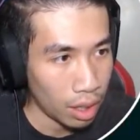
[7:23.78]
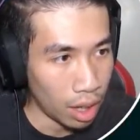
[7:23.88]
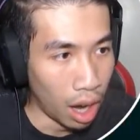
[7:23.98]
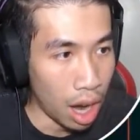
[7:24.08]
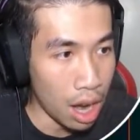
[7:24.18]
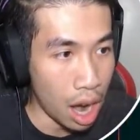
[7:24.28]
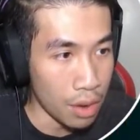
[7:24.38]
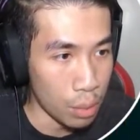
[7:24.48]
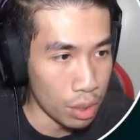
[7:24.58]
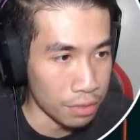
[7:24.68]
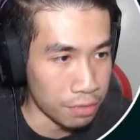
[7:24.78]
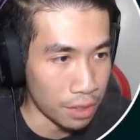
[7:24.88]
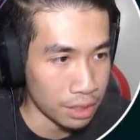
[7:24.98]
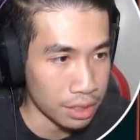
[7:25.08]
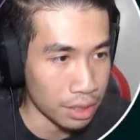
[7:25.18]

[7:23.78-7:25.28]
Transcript: Oh, I, I already fucked it.